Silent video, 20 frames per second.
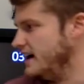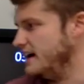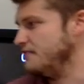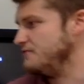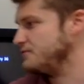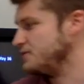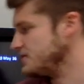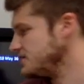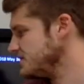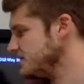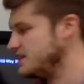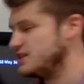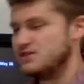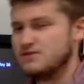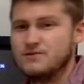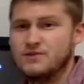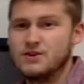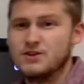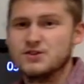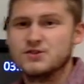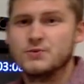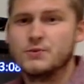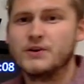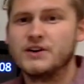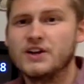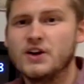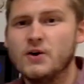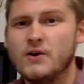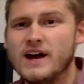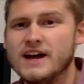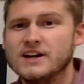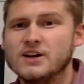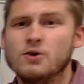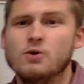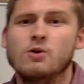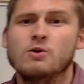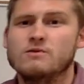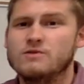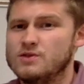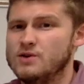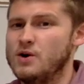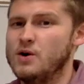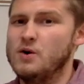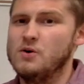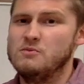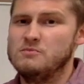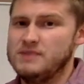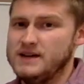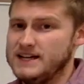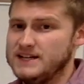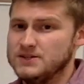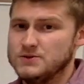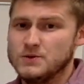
First things first, we're going to go ahead and go over the home page.